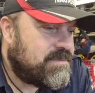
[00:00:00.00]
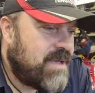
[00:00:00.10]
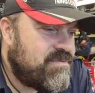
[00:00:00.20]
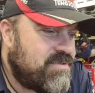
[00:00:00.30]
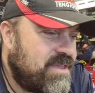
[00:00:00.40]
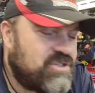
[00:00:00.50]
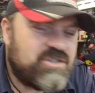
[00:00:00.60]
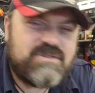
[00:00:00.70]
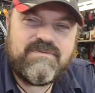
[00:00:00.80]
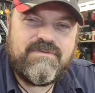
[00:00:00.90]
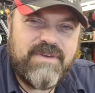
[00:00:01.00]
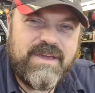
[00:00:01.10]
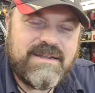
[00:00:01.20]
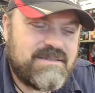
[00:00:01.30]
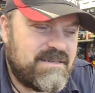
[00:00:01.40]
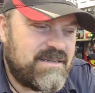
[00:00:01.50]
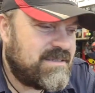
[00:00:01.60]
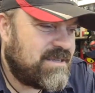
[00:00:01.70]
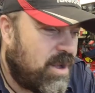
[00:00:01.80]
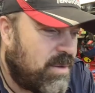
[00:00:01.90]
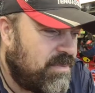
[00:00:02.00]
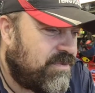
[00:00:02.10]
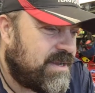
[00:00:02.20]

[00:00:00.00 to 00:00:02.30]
Everything just fits, and it's comfy,